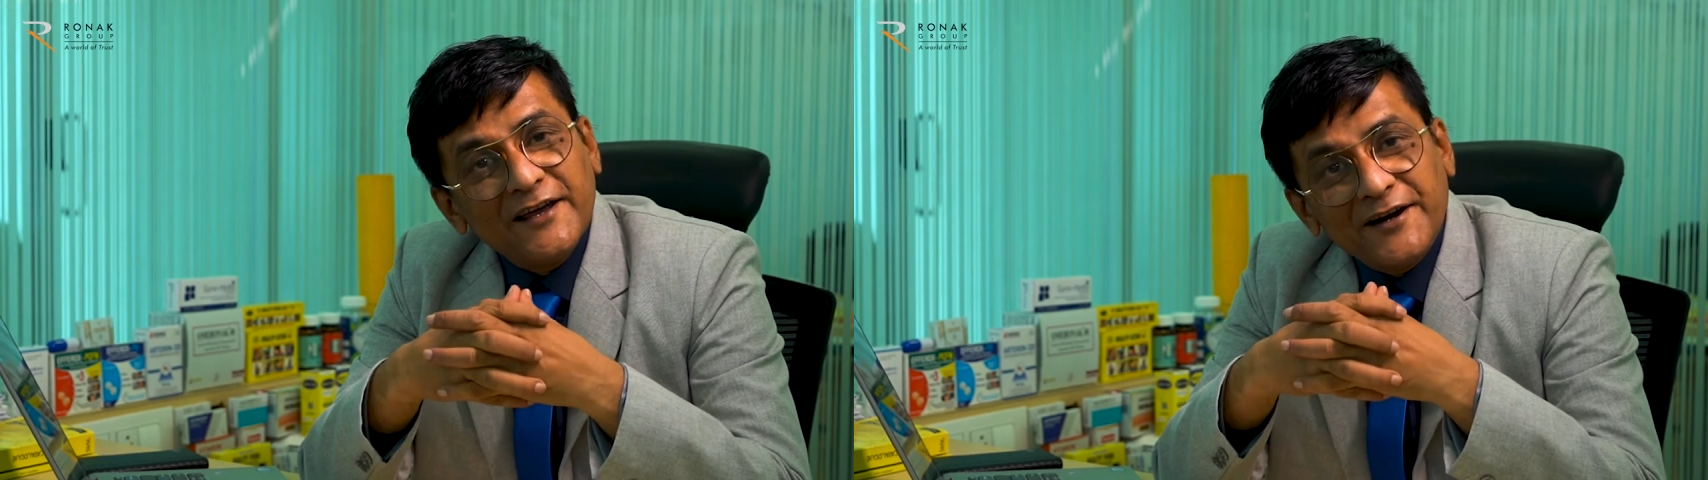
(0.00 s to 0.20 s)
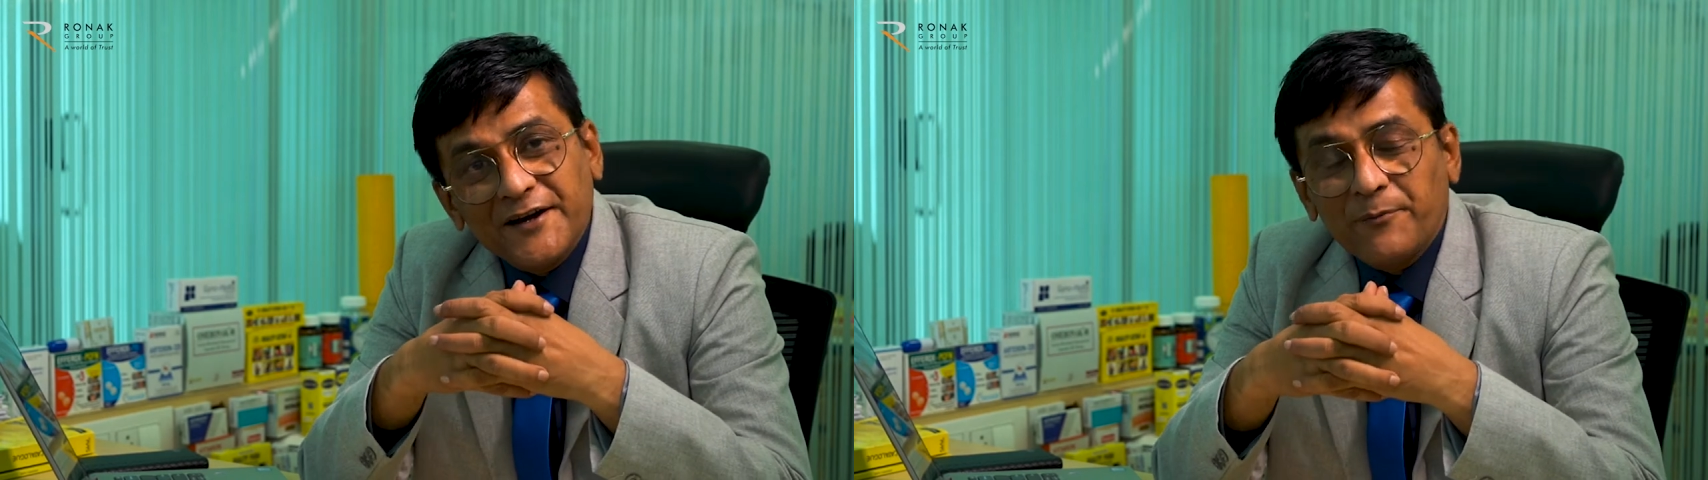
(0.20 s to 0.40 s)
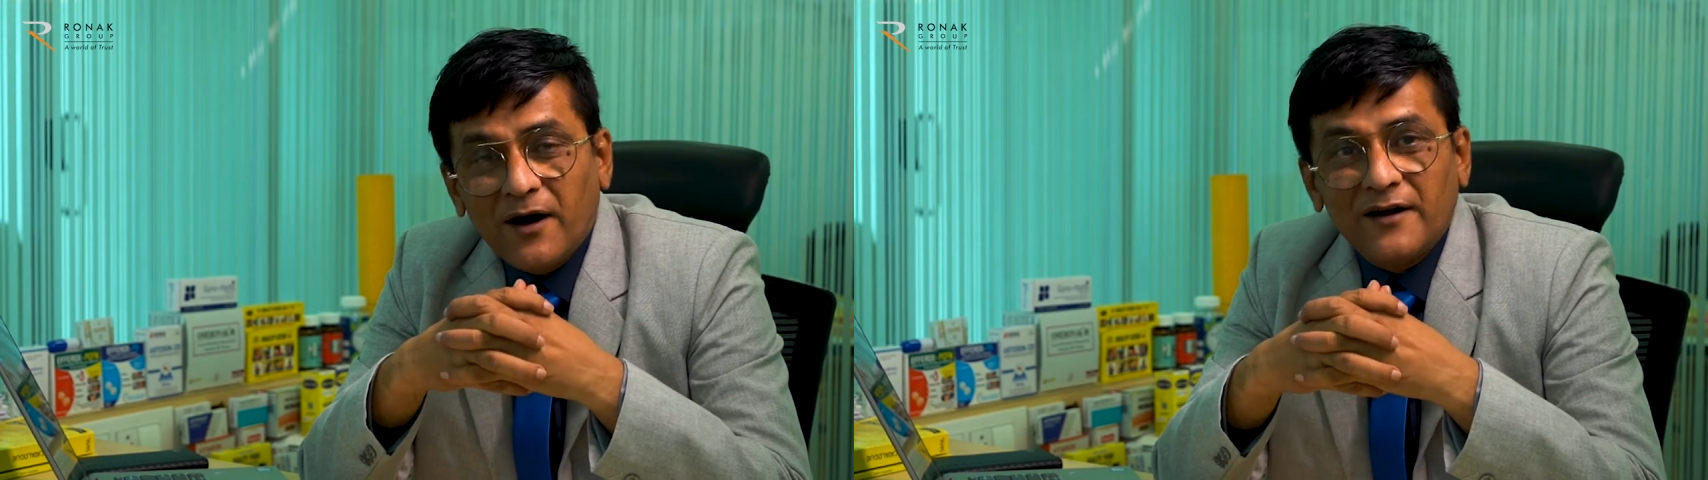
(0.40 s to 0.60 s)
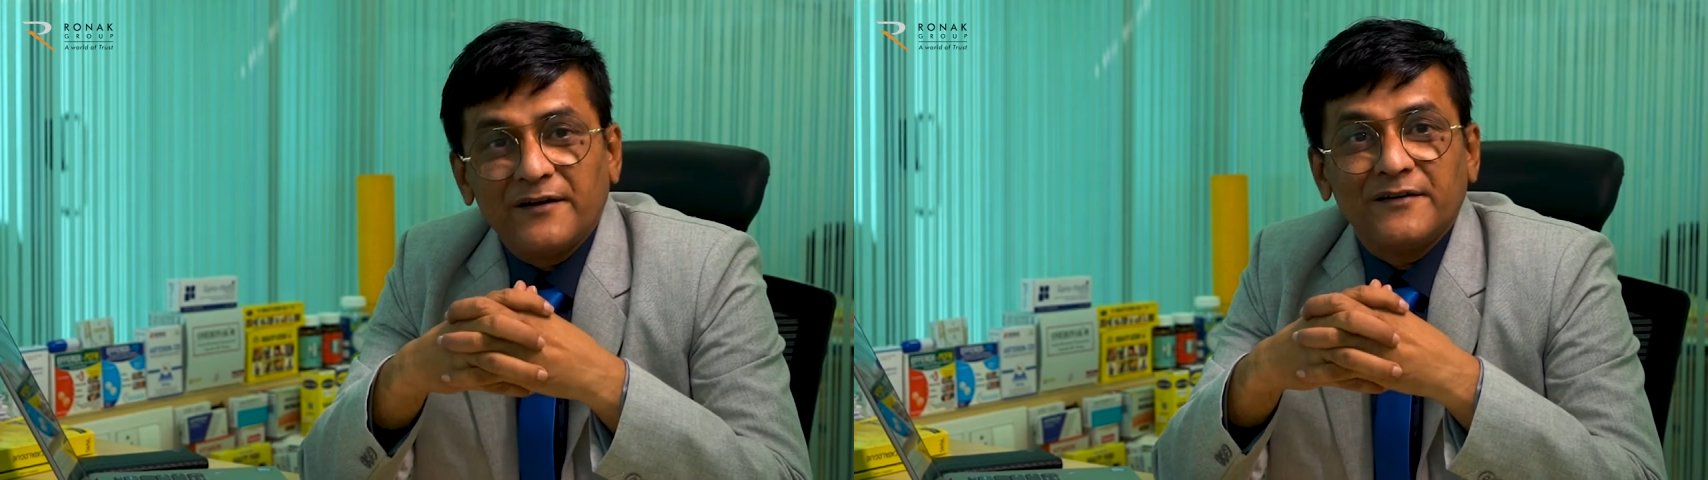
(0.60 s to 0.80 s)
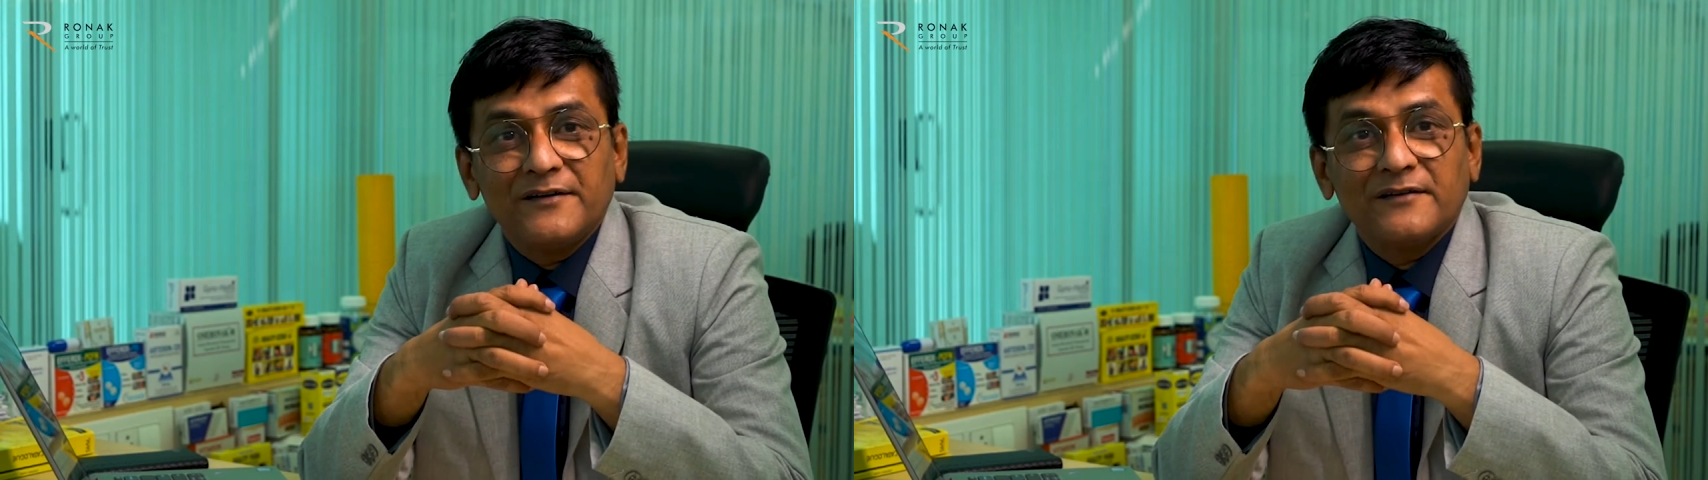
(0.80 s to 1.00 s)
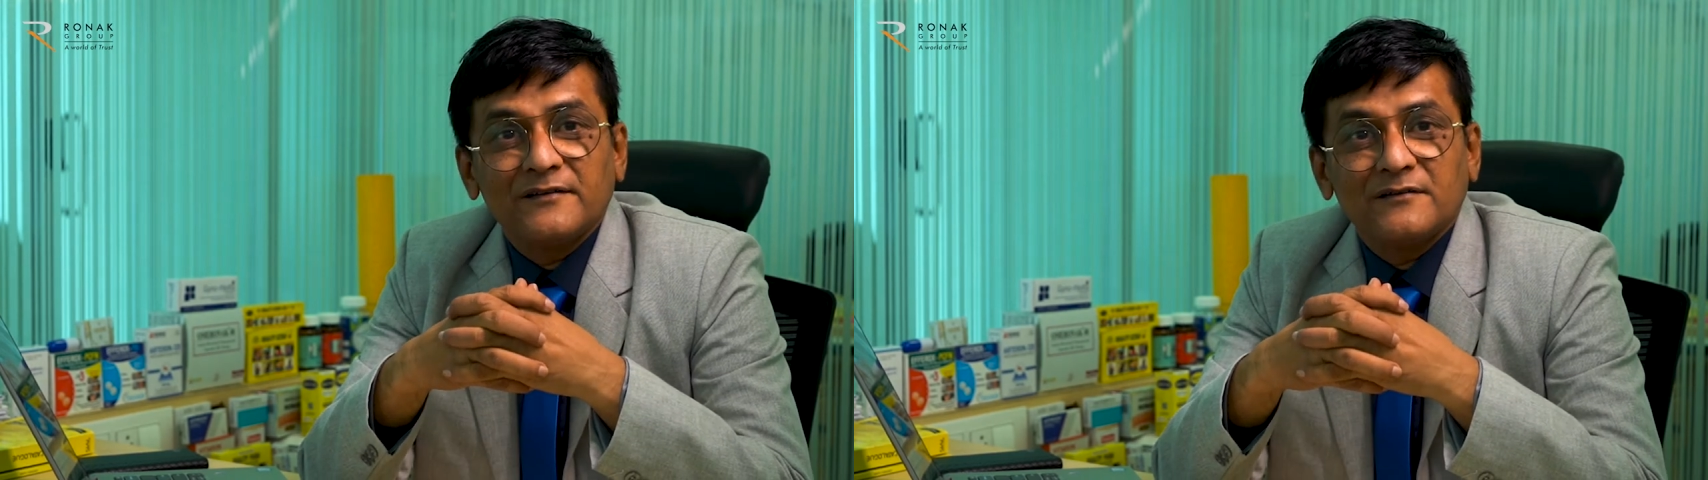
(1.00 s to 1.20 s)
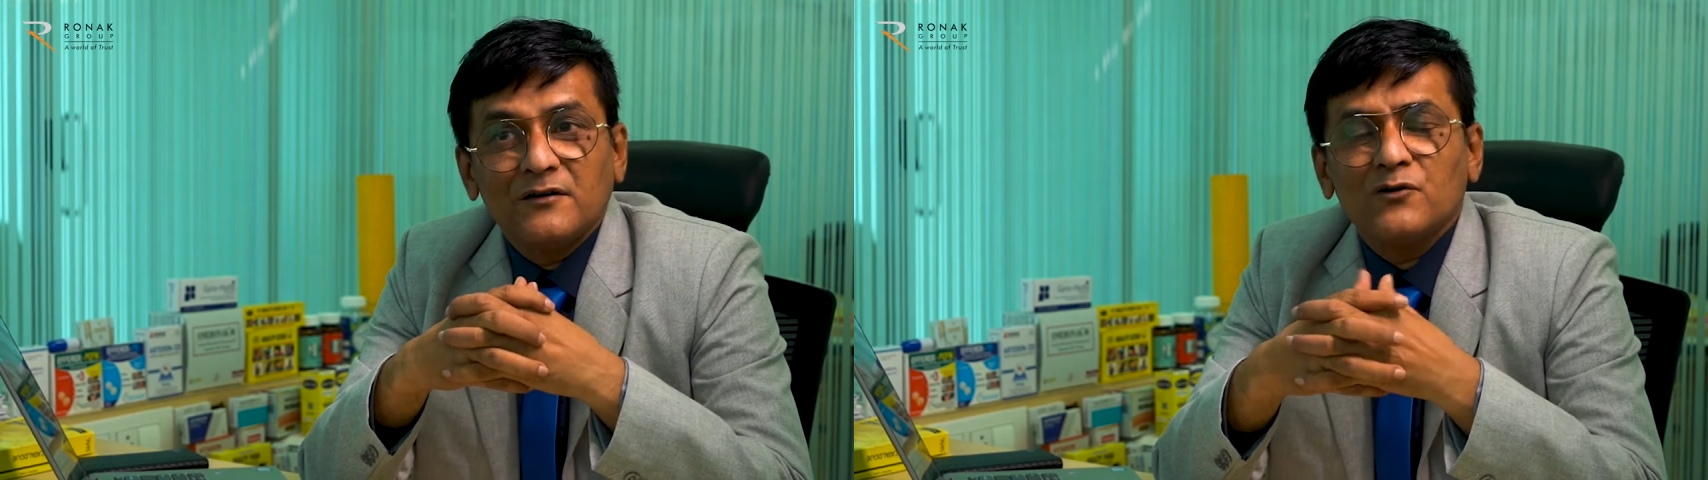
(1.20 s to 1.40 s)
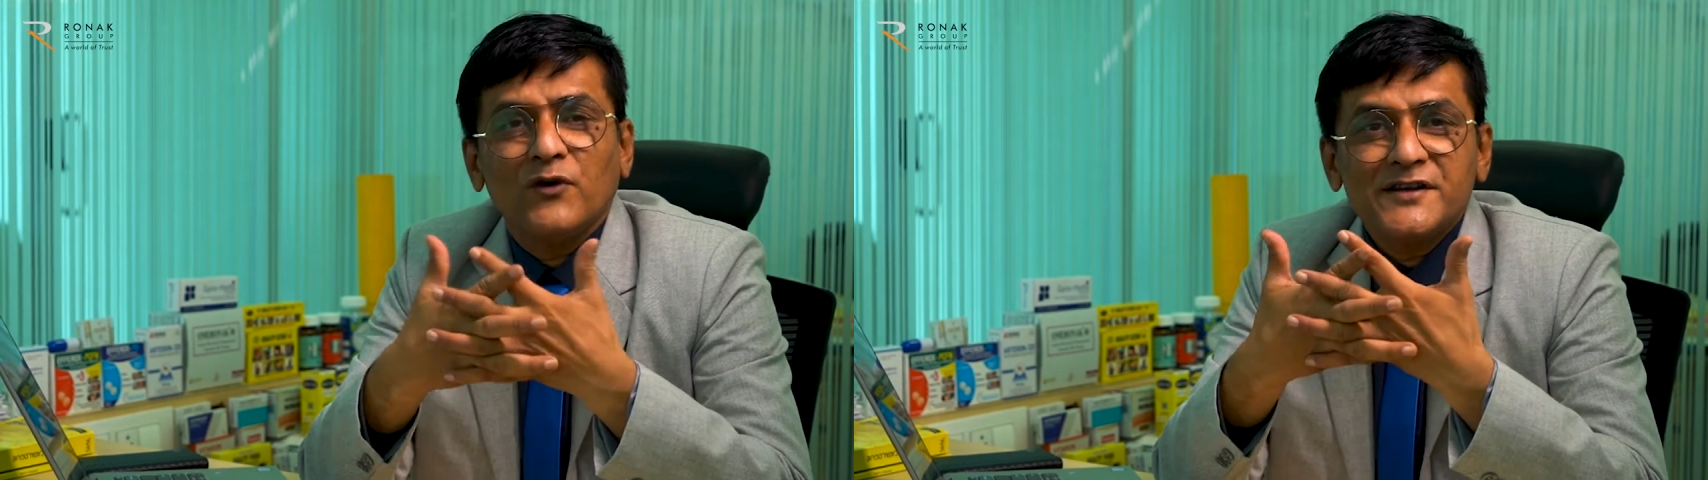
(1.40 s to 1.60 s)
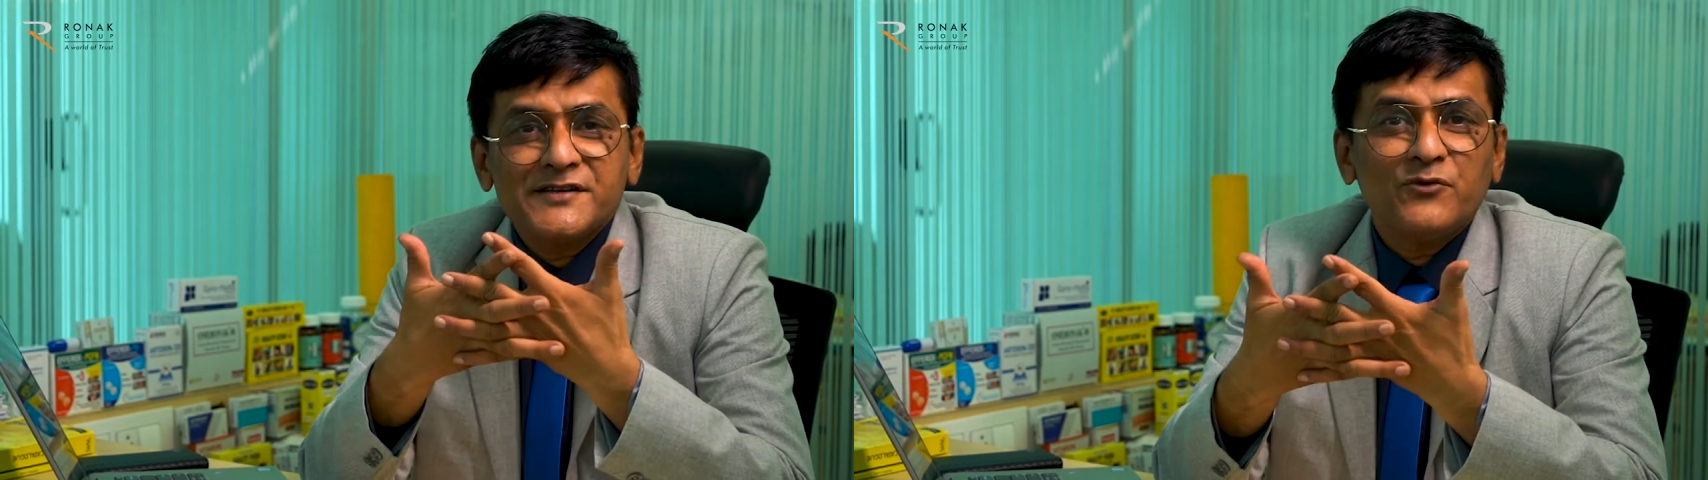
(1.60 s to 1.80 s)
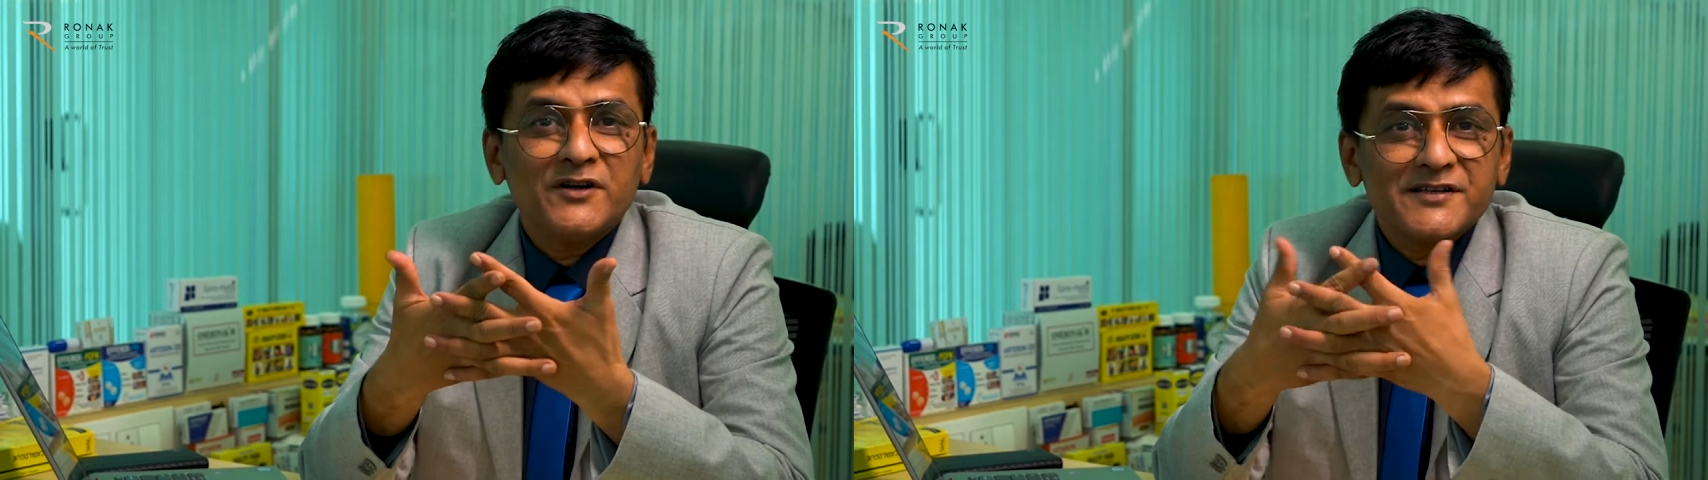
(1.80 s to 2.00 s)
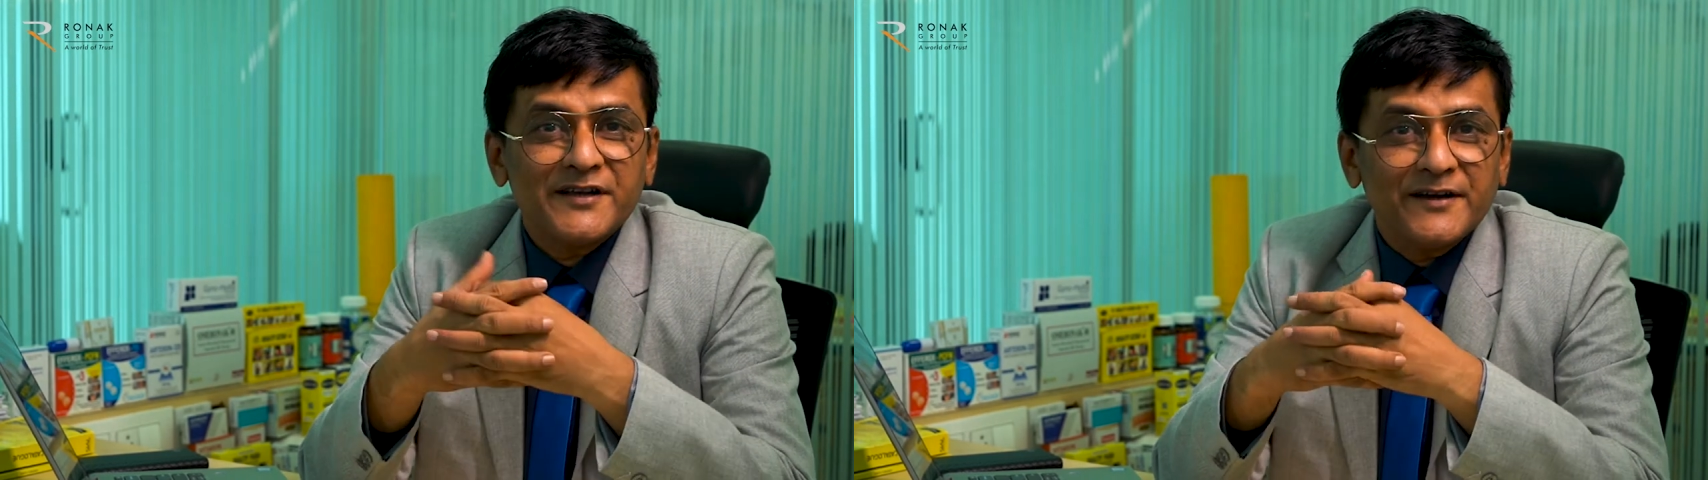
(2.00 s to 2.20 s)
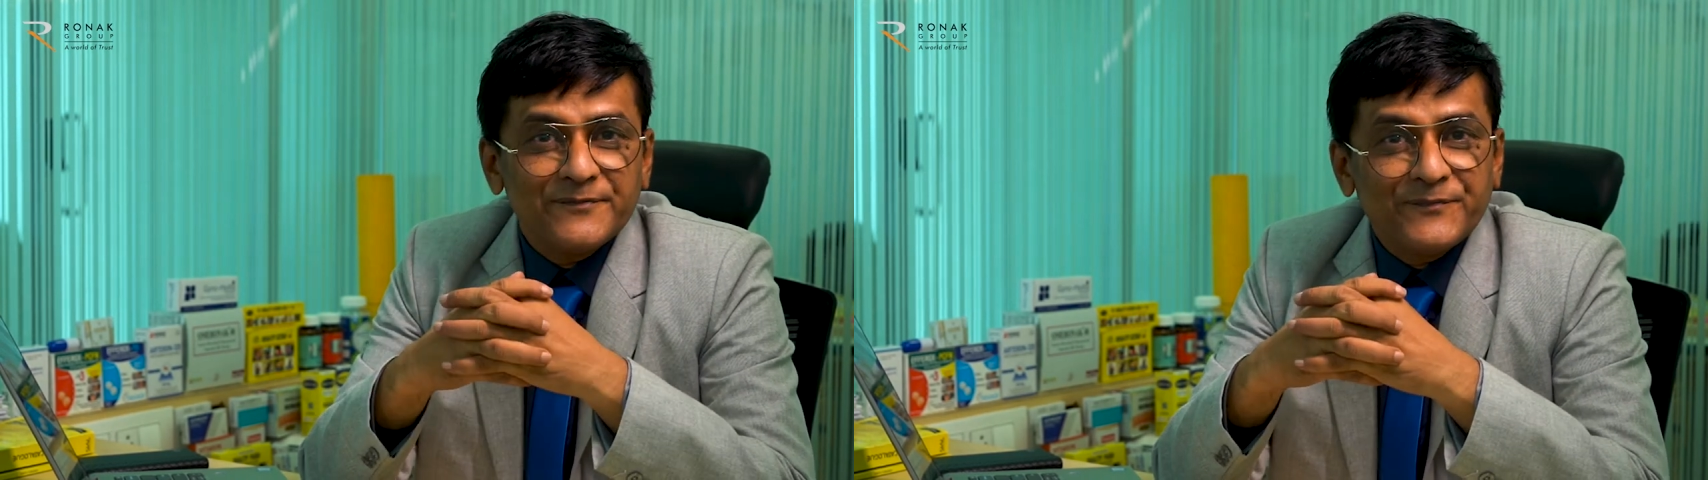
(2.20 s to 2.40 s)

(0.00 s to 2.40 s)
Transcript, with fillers: and demand, or vice versa.